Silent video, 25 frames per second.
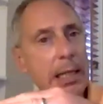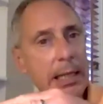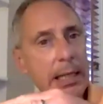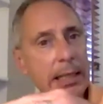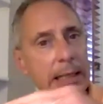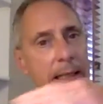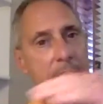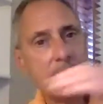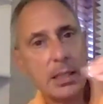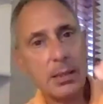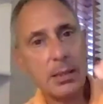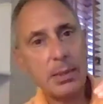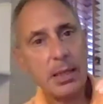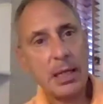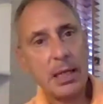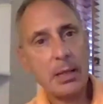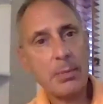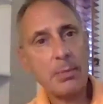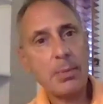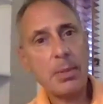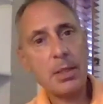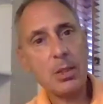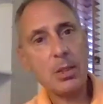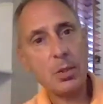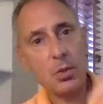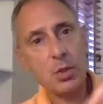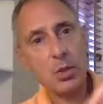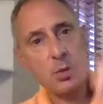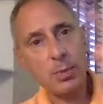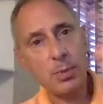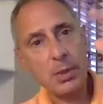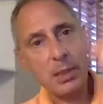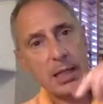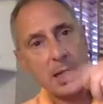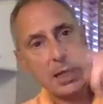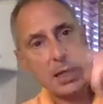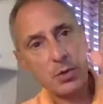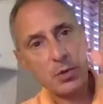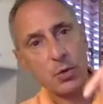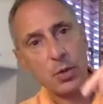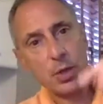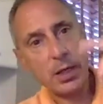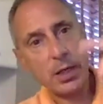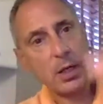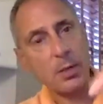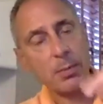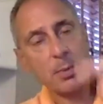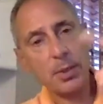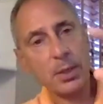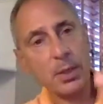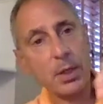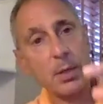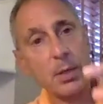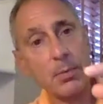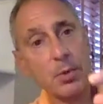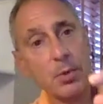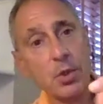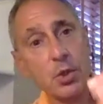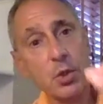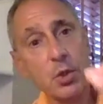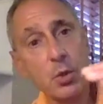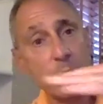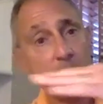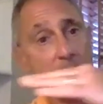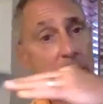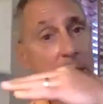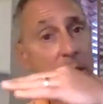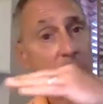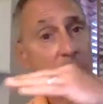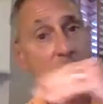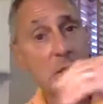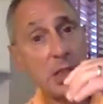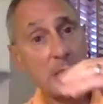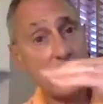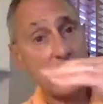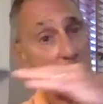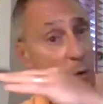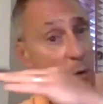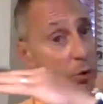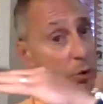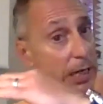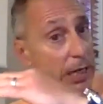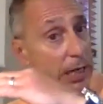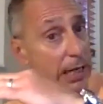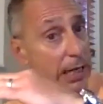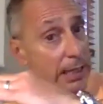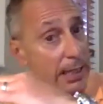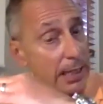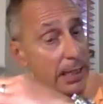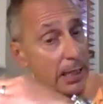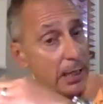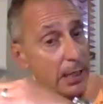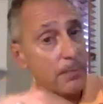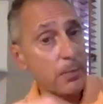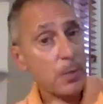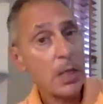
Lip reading: It's going to be A, B, Q, G, B, D, X, Y, a couple of numbers thrown into C. You'll get there.